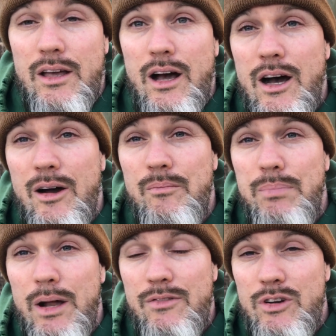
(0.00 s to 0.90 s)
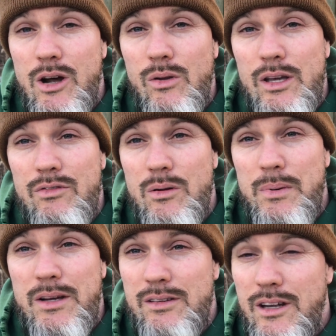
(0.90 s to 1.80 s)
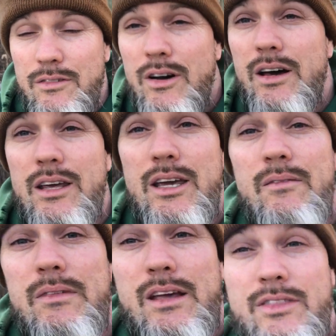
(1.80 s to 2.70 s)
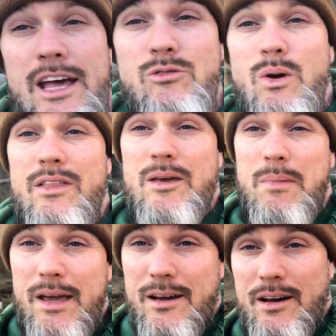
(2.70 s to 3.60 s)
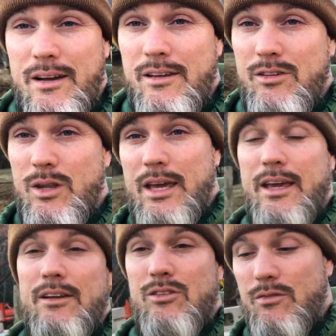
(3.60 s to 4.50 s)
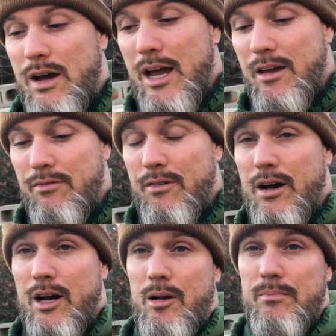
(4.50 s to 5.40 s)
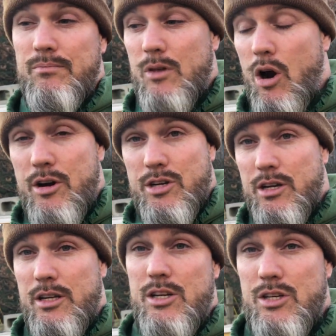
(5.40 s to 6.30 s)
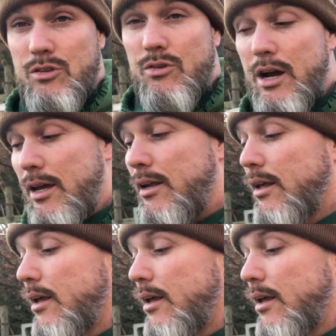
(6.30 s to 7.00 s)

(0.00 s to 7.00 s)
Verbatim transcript: Um, but if you don't leave your bees enough honey, that's why they make honey so they can survive um, harsh conditions, right?